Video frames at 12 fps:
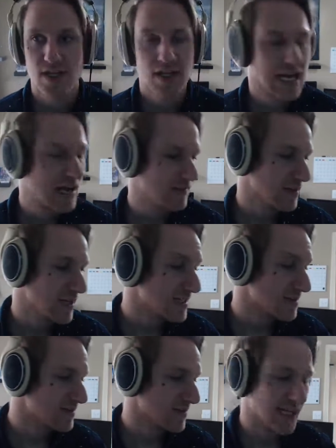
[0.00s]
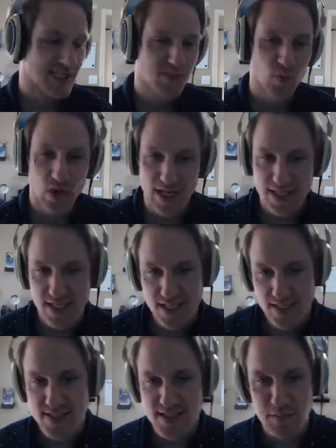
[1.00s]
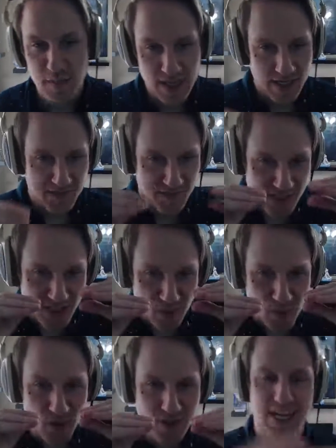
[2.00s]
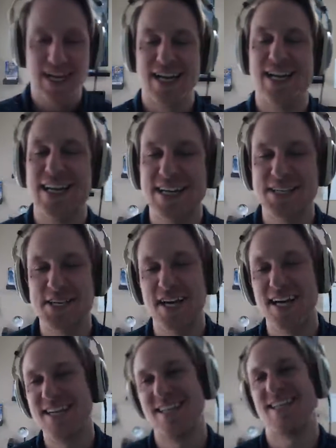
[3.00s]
I have lots more ideas in my video book that I need to get done.